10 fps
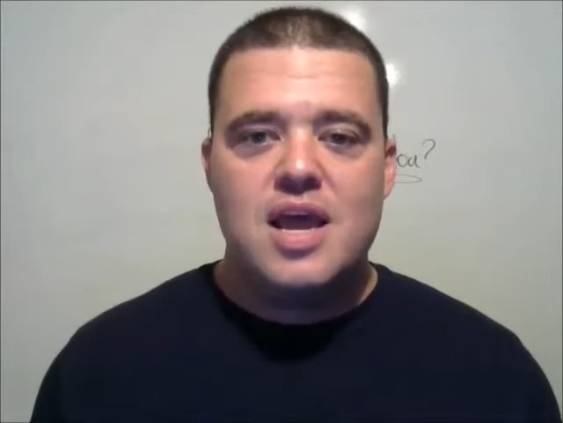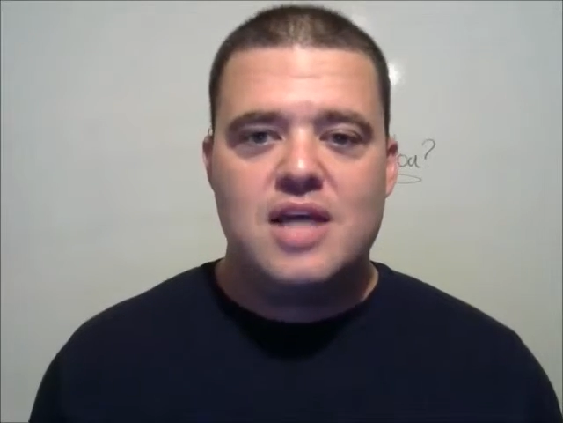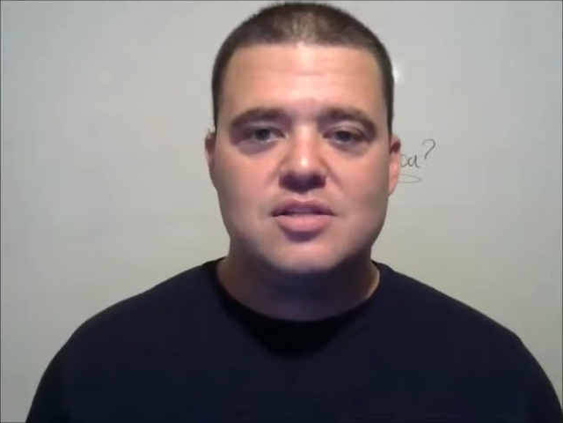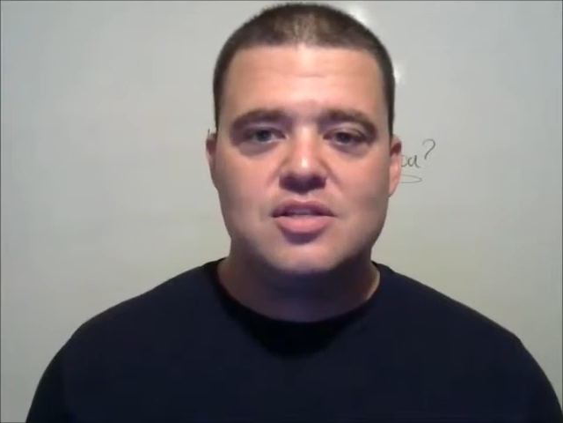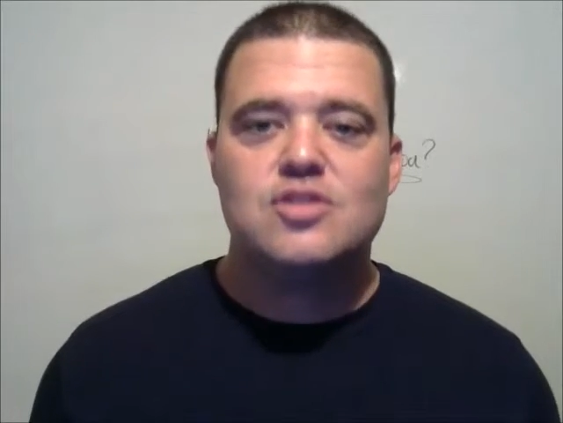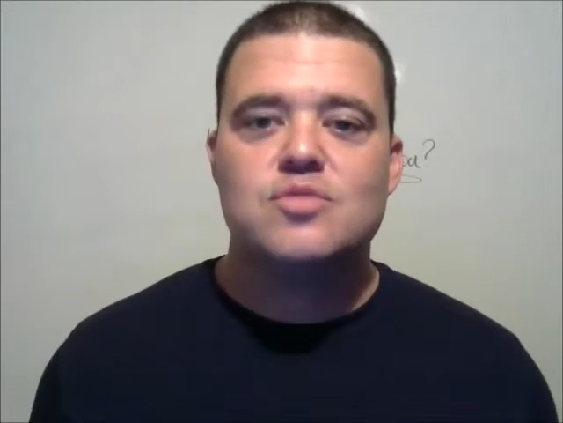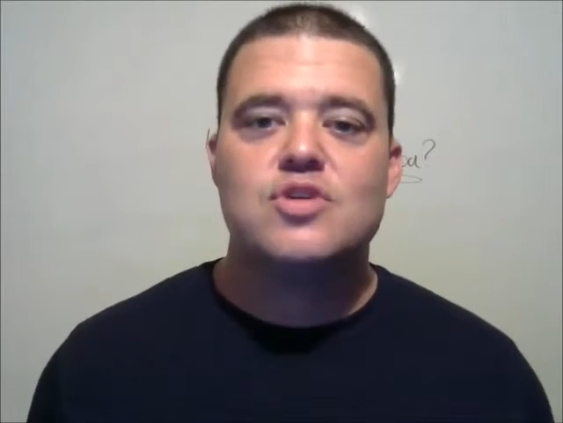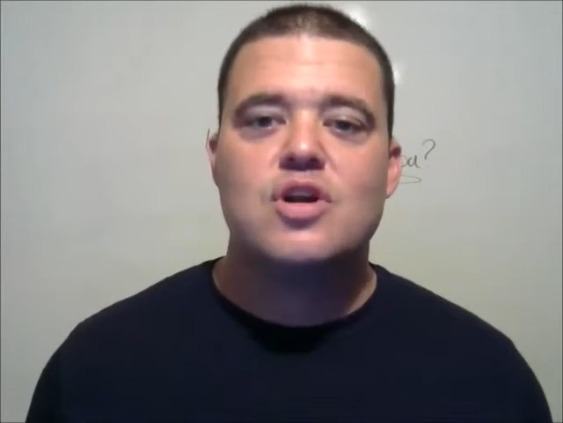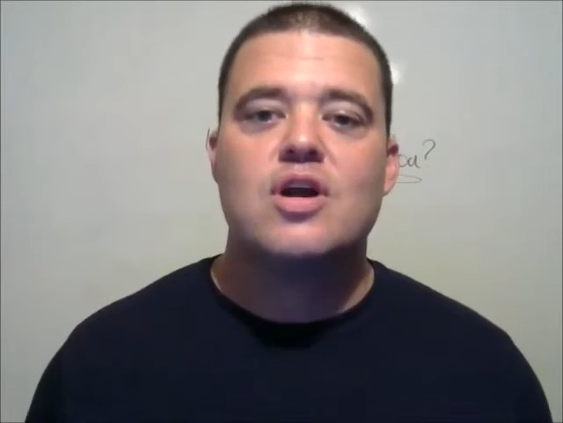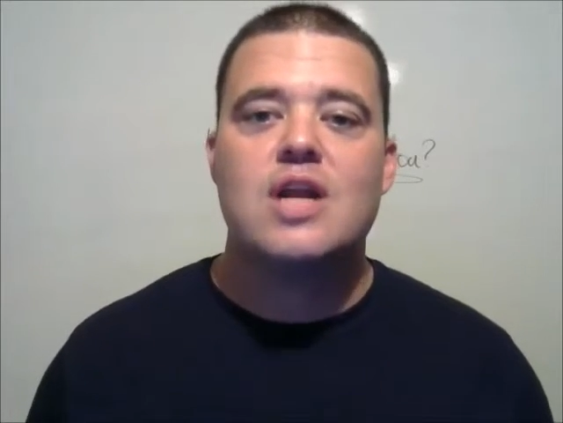and systems
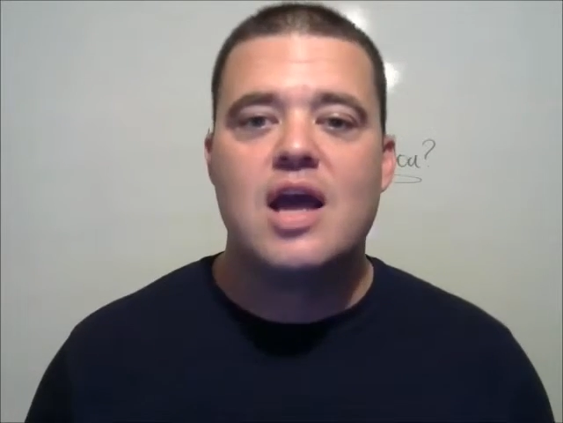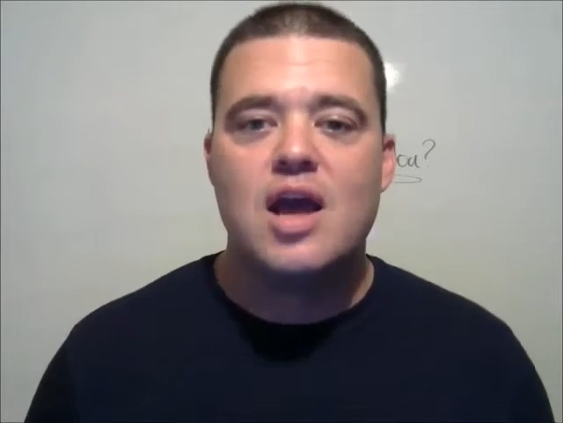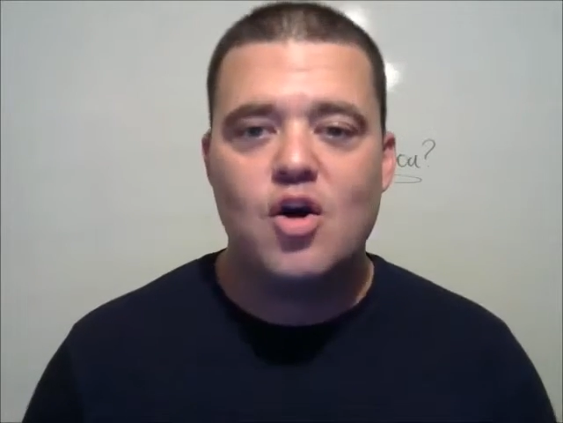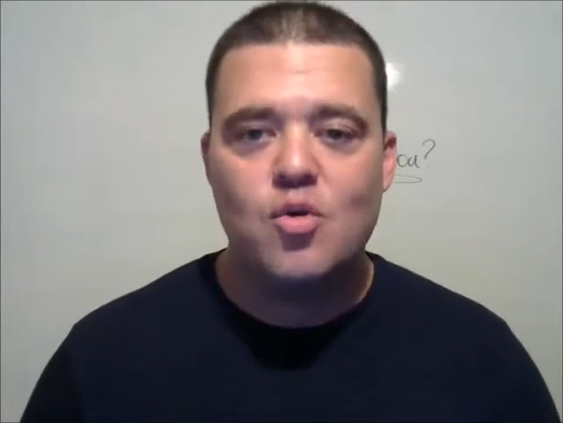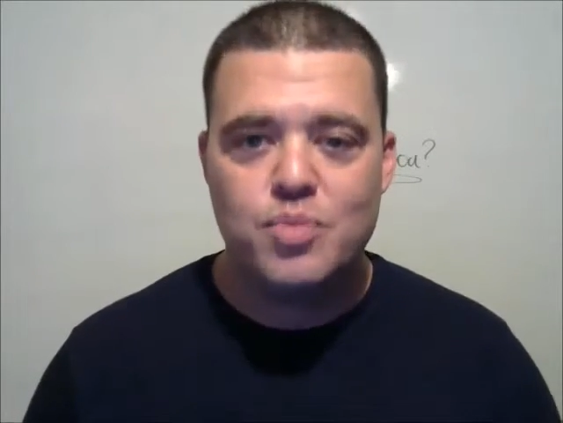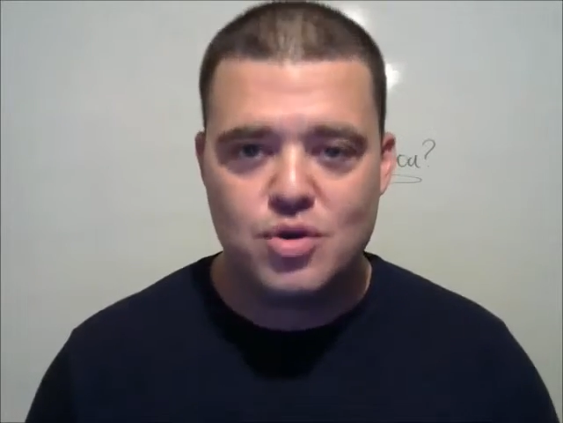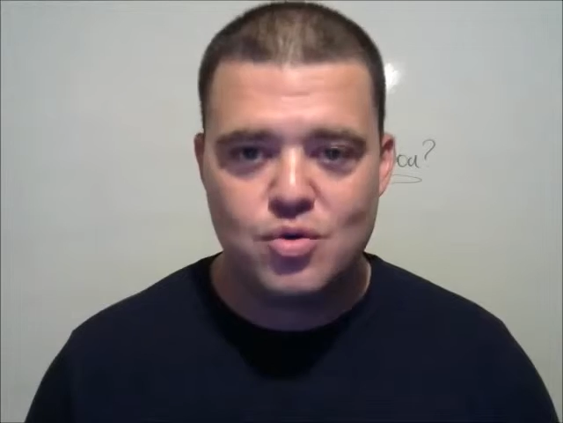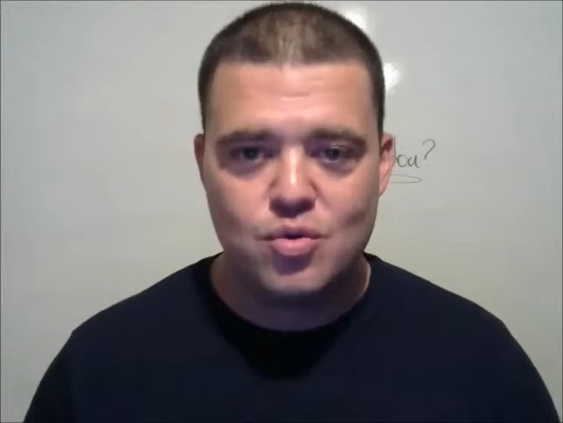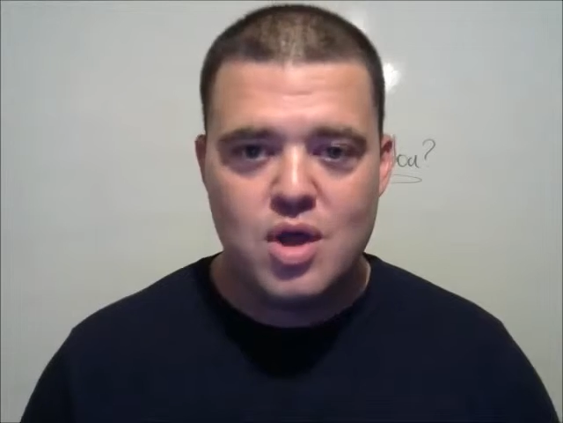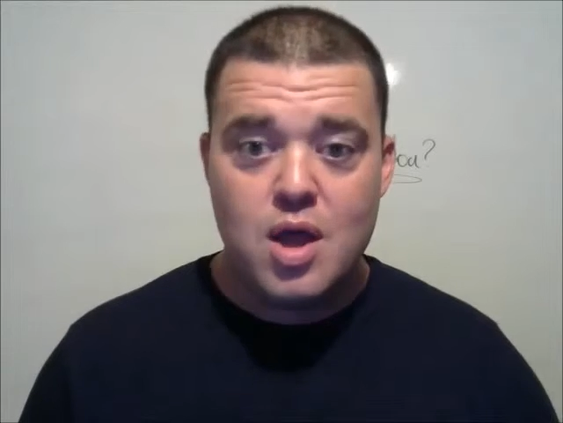that are going to help you